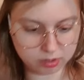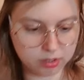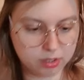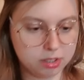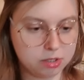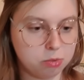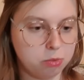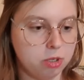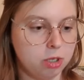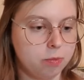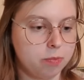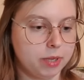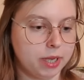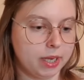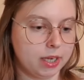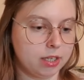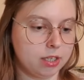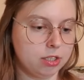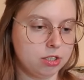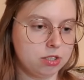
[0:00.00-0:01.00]
it's well
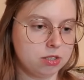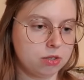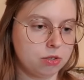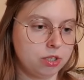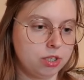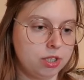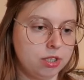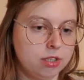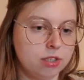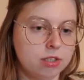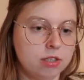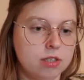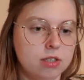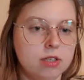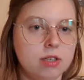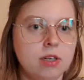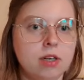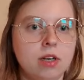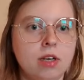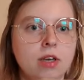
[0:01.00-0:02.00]
packaged. So here
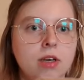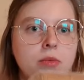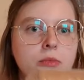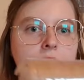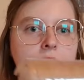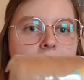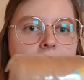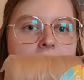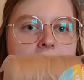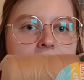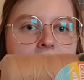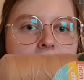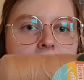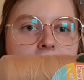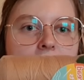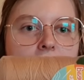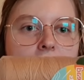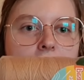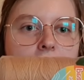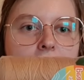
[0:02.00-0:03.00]
we have the
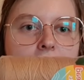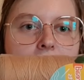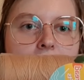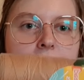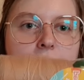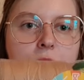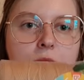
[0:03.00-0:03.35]
yarn.